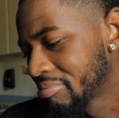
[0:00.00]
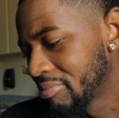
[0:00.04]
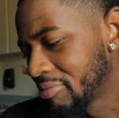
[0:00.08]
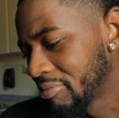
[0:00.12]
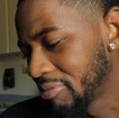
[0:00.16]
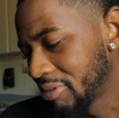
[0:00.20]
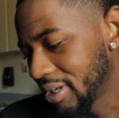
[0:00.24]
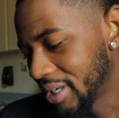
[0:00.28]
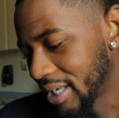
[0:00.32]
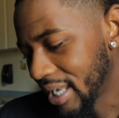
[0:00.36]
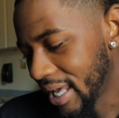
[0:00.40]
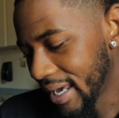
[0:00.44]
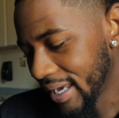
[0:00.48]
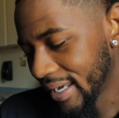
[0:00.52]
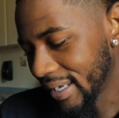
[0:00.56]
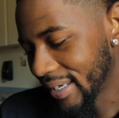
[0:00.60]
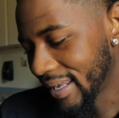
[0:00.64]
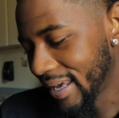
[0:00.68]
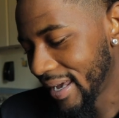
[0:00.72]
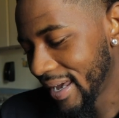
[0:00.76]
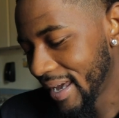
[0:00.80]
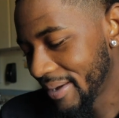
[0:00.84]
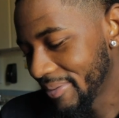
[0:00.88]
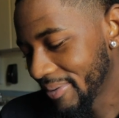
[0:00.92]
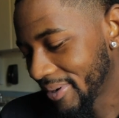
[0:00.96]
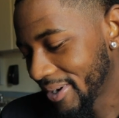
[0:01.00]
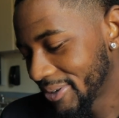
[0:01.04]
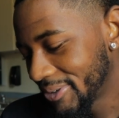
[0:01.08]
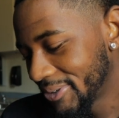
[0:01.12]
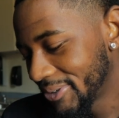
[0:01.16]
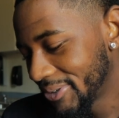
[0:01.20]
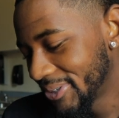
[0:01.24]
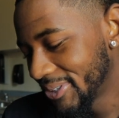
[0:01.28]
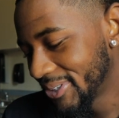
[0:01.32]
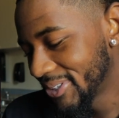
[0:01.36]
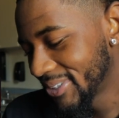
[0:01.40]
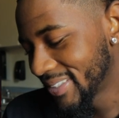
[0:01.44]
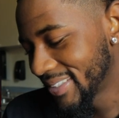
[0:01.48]
We like that,
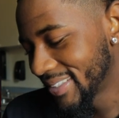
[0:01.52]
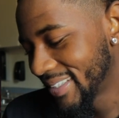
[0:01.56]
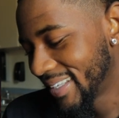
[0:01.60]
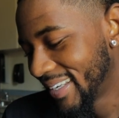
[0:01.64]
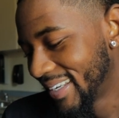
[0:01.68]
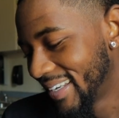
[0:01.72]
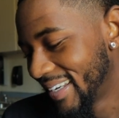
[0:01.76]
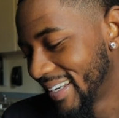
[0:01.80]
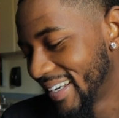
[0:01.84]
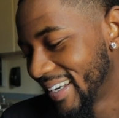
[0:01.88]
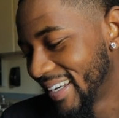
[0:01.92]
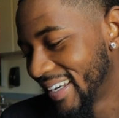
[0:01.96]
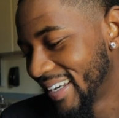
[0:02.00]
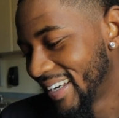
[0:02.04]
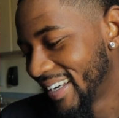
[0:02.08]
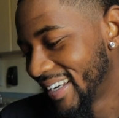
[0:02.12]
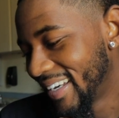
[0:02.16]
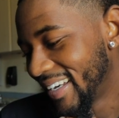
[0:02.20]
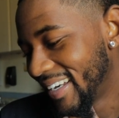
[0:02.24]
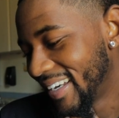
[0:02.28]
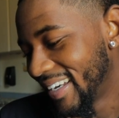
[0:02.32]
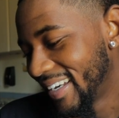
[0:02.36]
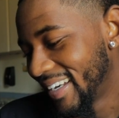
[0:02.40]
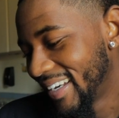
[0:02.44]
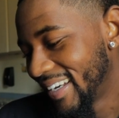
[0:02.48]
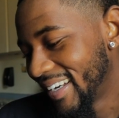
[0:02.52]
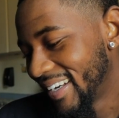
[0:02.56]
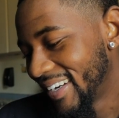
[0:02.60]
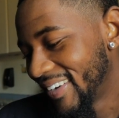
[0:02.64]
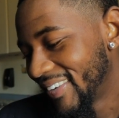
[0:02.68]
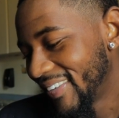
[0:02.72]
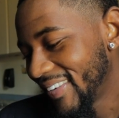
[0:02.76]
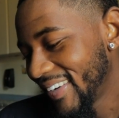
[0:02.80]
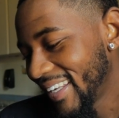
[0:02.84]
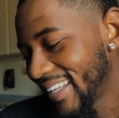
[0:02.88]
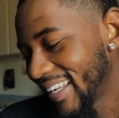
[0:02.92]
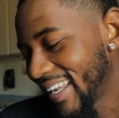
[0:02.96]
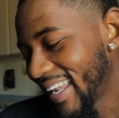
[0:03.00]
Kuz.
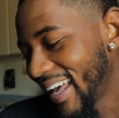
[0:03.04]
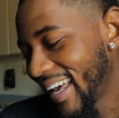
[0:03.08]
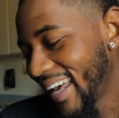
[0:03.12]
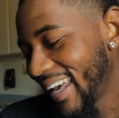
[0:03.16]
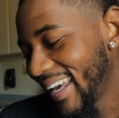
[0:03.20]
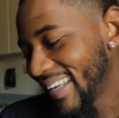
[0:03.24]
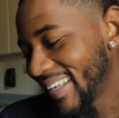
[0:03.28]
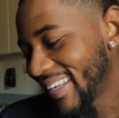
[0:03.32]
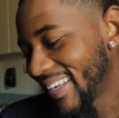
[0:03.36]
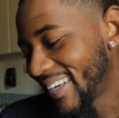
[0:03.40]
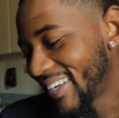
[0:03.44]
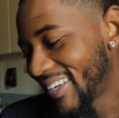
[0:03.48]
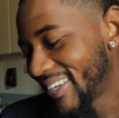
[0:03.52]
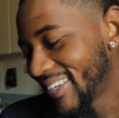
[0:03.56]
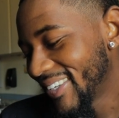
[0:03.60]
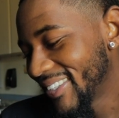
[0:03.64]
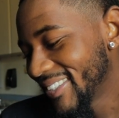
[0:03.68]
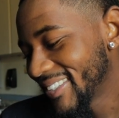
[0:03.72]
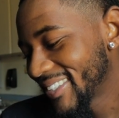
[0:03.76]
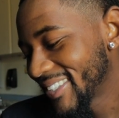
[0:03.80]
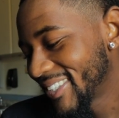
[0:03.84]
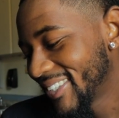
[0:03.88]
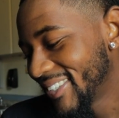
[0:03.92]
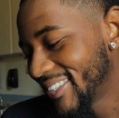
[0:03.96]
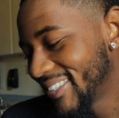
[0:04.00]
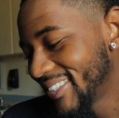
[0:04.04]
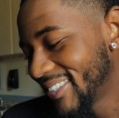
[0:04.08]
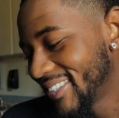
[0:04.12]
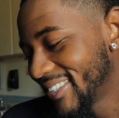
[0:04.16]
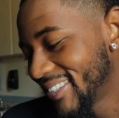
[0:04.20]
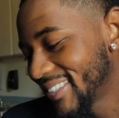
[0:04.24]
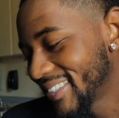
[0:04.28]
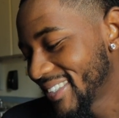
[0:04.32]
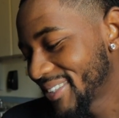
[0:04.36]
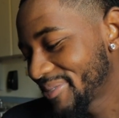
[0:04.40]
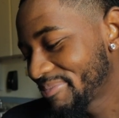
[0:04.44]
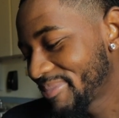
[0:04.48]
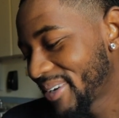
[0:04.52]
We like those,
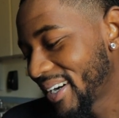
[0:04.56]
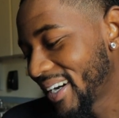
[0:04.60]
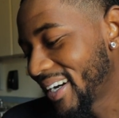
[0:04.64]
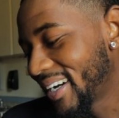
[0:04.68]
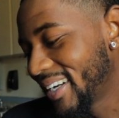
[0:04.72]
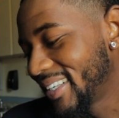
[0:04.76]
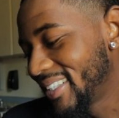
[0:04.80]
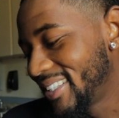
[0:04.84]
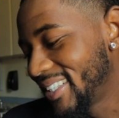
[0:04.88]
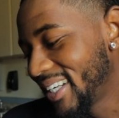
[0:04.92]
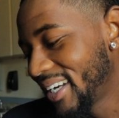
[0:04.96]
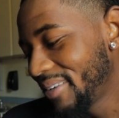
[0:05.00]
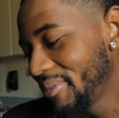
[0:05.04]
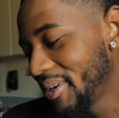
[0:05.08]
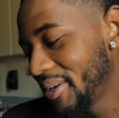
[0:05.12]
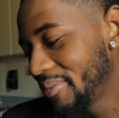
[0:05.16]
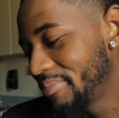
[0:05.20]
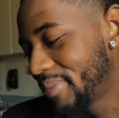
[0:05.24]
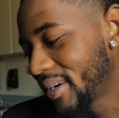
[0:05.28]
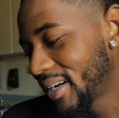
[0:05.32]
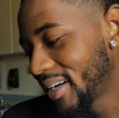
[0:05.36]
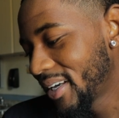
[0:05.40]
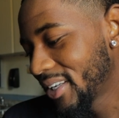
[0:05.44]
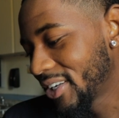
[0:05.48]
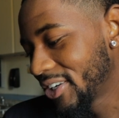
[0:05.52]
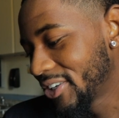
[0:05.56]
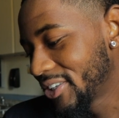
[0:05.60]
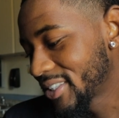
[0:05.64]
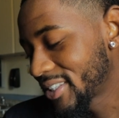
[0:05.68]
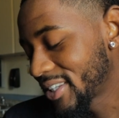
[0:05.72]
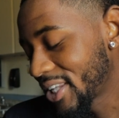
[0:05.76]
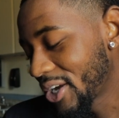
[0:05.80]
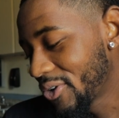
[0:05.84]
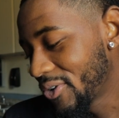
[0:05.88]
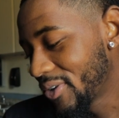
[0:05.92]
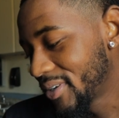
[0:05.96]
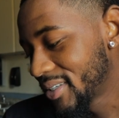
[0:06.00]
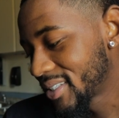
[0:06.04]
Kuz. Bruh, Jimmy Butler is
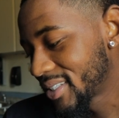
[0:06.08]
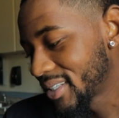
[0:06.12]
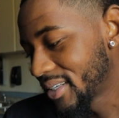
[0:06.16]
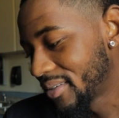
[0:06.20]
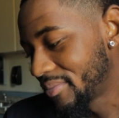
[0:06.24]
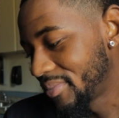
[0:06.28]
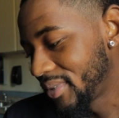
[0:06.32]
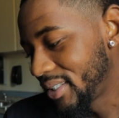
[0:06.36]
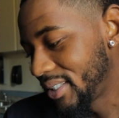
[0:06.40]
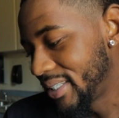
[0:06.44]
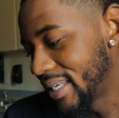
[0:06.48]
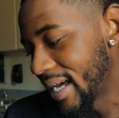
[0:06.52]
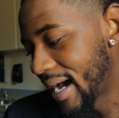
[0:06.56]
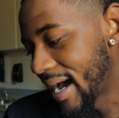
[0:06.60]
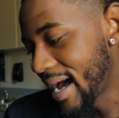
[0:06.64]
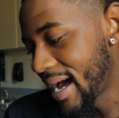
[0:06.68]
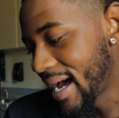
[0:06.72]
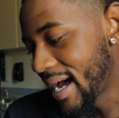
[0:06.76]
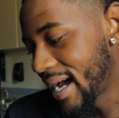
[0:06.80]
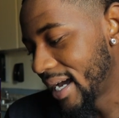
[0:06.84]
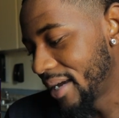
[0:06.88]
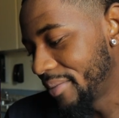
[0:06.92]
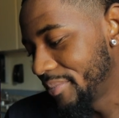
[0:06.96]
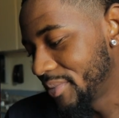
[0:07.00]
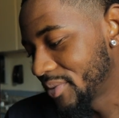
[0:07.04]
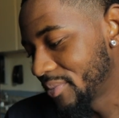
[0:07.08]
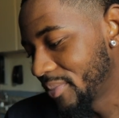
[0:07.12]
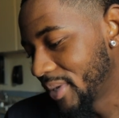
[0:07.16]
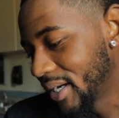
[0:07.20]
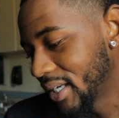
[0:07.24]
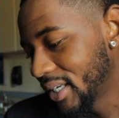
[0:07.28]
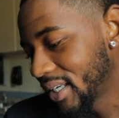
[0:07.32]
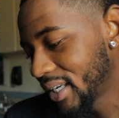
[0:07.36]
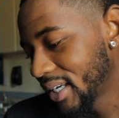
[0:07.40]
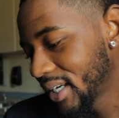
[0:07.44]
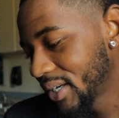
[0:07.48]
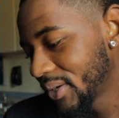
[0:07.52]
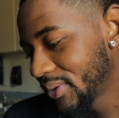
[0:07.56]
throwing some dimes, my
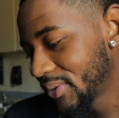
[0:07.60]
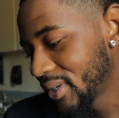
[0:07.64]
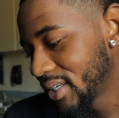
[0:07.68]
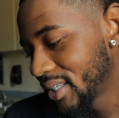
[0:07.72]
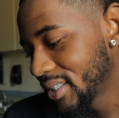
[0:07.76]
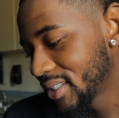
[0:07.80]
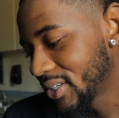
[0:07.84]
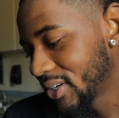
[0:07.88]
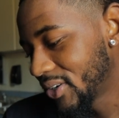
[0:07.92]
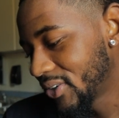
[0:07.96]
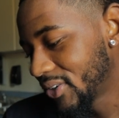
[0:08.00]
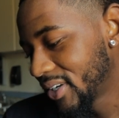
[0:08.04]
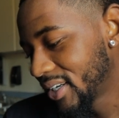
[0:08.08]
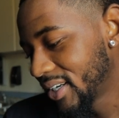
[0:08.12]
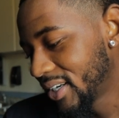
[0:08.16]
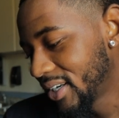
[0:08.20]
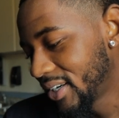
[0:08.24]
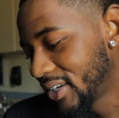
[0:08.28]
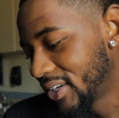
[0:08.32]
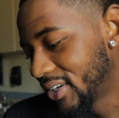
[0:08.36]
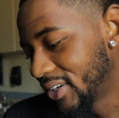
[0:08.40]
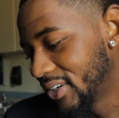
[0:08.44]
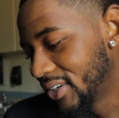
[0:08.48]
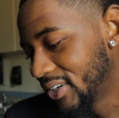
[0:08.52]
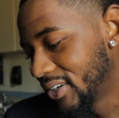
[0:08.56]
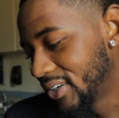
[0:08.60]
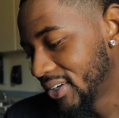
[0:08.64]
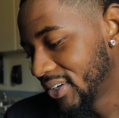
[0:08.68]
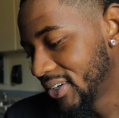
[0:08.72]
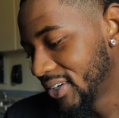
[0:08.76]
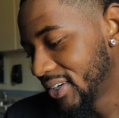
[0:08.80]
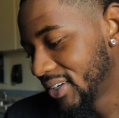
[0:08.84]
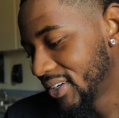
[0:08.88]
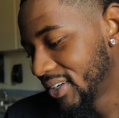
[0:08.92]
nigga. What is going on?